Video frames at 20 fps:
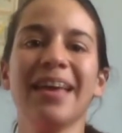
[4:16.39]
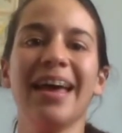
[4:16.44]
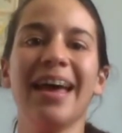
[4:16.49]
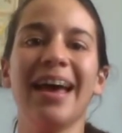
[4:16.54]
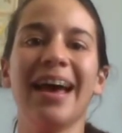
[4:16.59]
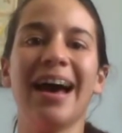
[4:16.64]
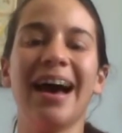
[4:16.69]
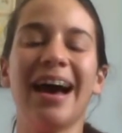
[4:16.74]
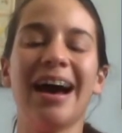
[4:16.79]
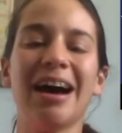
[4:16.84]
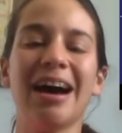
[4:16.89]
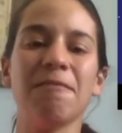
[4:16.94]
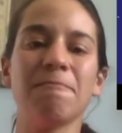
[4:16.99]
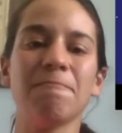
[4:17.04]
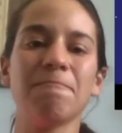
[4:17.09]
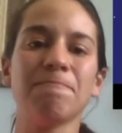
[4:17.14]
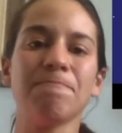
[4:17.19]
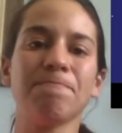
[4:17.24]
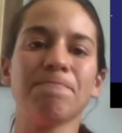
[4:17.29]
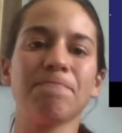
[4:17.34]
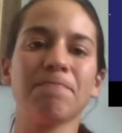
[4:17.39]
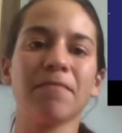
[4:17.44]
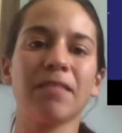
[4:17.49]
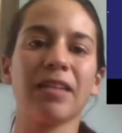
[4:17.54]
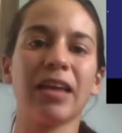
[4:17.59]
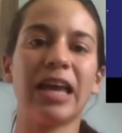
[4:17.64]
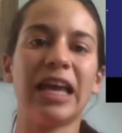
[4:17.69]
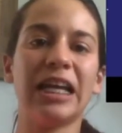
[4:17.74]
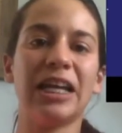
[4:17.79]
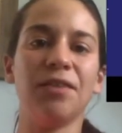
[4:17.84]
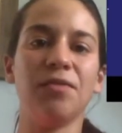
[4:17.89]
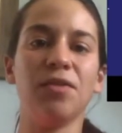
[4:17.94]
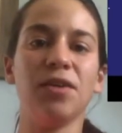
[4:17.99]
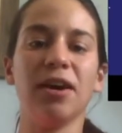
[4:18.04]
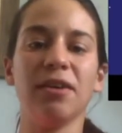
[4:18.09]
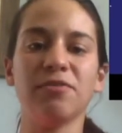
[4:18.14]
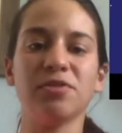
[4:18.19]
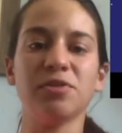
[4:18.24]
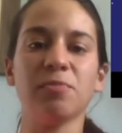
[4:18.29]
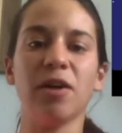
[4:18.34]
Um, and if you
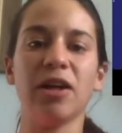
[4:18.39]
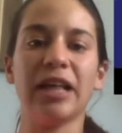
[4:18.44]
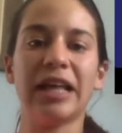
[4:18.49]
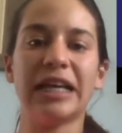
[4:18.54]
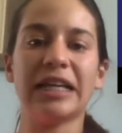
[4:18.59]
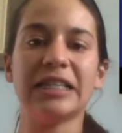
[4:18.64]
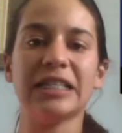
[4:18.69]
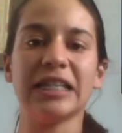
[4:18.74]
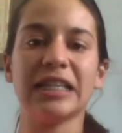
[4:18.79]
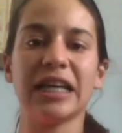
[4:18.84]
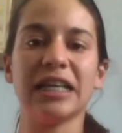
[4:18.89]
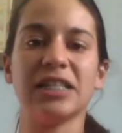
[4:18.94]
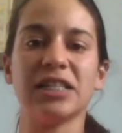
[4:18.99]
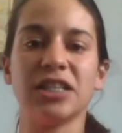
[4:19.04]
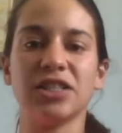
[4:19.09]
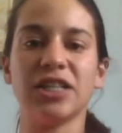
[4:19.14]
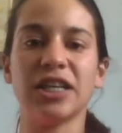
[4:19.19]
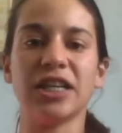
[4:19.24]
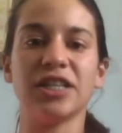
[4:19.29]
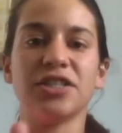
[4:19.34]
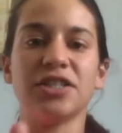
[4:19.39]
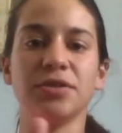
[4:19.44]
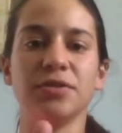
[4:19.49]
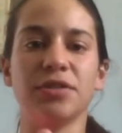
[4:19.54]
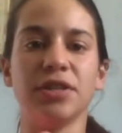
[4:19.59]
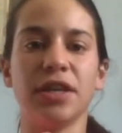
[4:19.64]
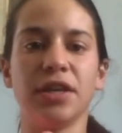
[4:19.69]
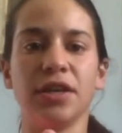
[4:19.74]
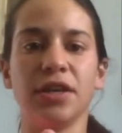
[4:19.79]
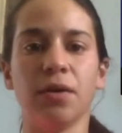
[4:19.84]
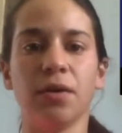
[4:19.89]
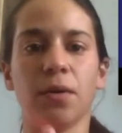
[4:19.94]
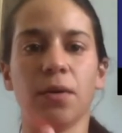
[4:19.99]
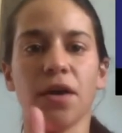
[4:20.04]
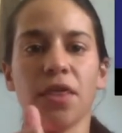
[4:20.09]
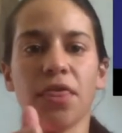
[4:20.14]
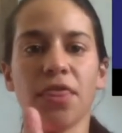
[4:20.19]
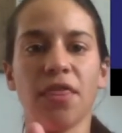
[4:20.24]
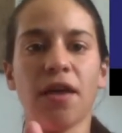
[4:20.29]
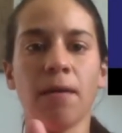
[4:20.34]
have small hands, I suggest using
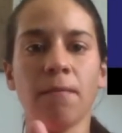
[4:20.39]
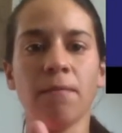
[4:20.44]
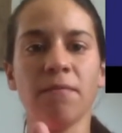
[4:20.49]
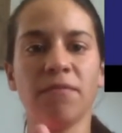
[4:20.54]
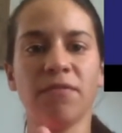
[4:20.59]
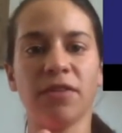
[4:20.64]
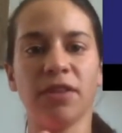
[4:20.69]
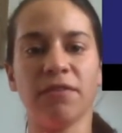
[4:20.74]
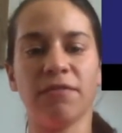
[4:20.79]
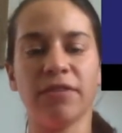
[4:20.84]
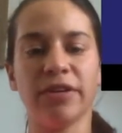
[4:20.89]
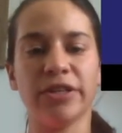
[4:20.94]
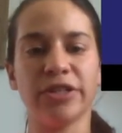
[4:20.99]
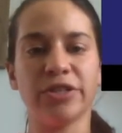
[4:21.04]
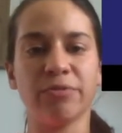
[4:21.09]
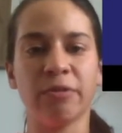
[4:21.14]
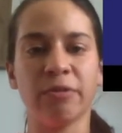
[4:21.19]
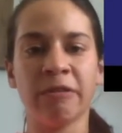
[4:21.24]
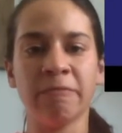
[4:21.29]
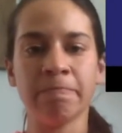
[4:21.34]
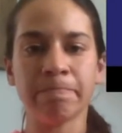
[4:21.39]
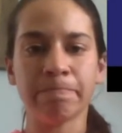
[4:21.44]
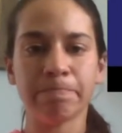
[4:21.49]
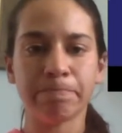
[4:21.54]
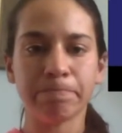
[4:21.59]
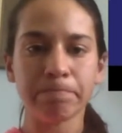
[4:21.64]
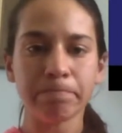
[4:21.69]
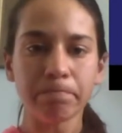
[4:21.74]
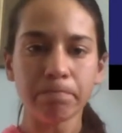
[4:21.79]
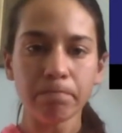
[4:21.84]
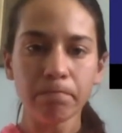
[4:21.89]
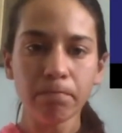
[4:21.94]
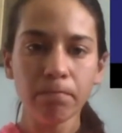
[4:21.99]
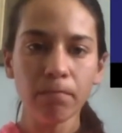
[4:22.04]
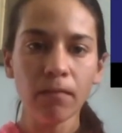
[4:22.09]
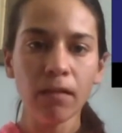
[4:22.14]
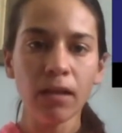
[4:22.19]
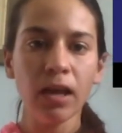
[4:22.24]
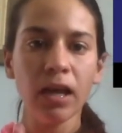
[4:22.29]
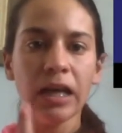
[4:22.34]
your thumb for the first one.
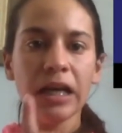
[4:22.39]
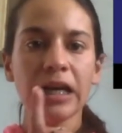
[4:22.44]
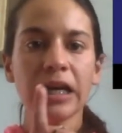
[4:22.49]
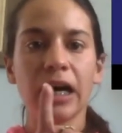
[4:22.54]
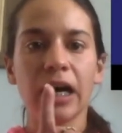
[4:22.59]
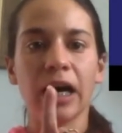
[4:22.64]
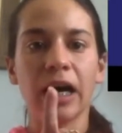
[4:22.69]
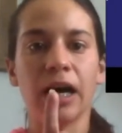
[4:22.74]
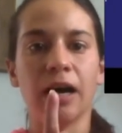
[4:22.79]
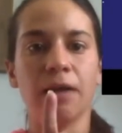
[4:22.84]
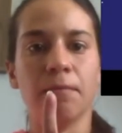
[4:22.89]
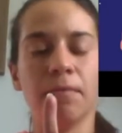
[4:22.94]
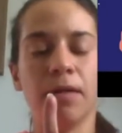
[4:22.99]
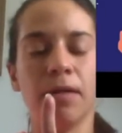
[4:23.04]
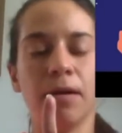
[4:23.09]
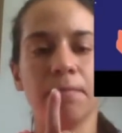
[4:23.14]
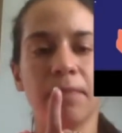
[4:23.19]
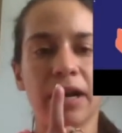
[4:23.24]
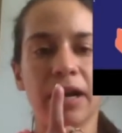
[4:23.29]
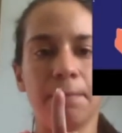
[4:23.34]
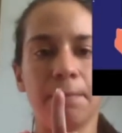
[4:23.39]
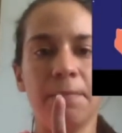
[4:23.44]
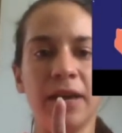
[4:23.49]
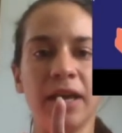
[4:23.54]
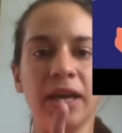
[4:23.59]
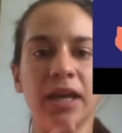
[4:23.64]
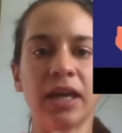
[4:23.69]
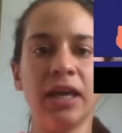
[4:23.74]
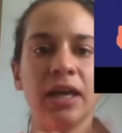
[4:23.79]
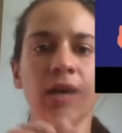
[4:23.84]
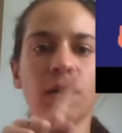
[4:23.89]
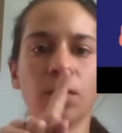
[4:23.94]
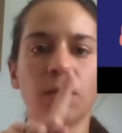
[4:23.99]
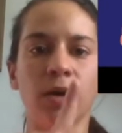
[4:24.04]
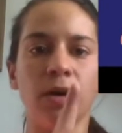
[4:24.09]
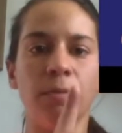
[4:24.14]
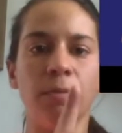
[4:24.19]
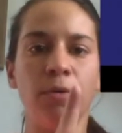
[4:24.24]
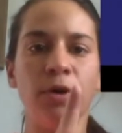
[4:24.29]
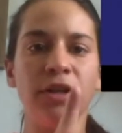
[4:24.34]
Um, but a pinky
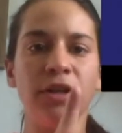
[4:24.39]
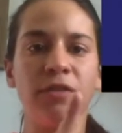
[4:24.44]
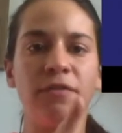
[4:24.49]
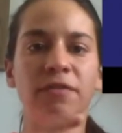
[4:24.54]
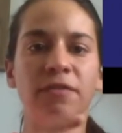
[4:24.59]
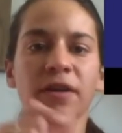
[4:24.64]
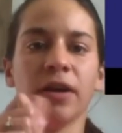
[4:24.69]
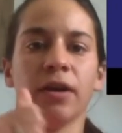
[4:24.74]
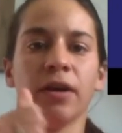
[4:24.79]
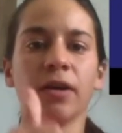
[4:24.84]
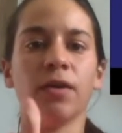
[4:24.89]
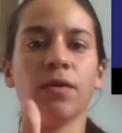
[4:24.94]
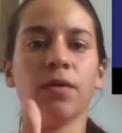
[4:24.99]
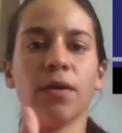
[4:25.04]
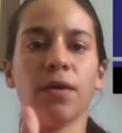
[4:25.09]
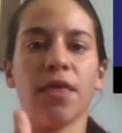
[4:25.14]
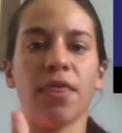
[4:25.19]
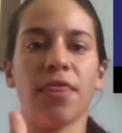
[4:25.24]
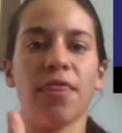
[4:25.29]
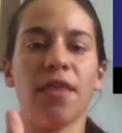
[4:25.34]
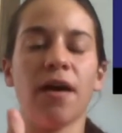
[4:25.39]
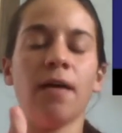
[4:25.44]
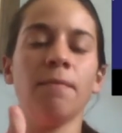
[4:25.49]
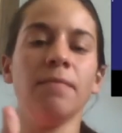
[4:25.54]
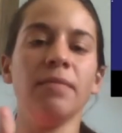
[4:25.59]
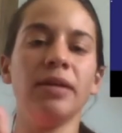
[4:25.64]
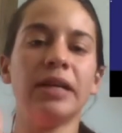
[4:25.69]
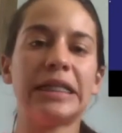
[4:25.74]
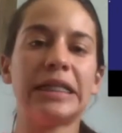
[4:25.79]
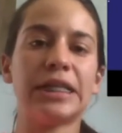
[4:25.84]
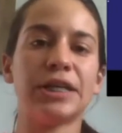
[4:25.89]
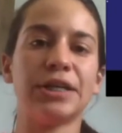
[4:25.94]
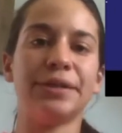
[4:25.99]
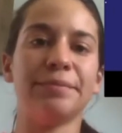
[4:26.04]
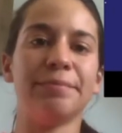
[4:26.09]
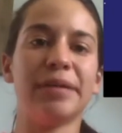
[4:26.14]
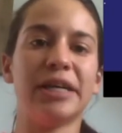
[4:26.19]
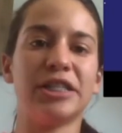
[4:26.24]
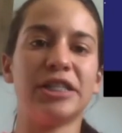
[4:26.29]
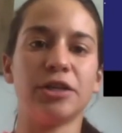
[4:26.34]
or a pointer finger or a thumb is going to
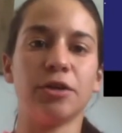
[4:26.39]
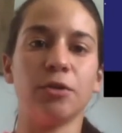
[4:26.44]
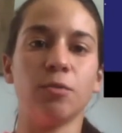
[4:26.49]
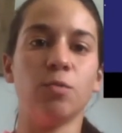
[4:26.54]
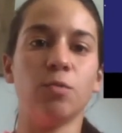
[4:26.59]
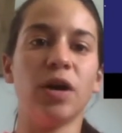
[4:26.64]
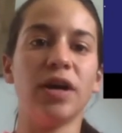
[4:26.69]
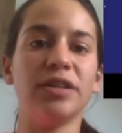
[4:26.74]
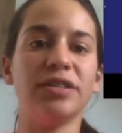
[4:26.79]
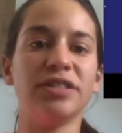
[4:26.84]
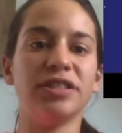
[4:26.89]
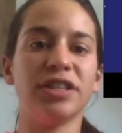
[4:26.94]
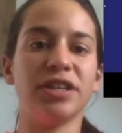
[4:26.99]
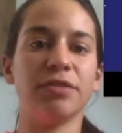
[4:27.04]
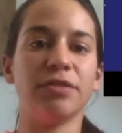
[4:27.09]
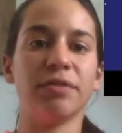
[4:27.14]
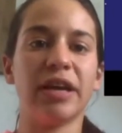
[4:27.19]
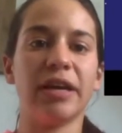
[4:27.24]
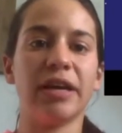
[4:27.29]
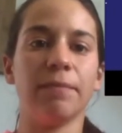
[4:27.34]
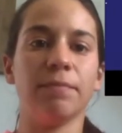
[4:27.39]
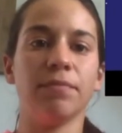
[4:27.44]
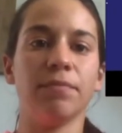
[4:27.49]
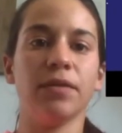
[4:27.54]
measure one degree.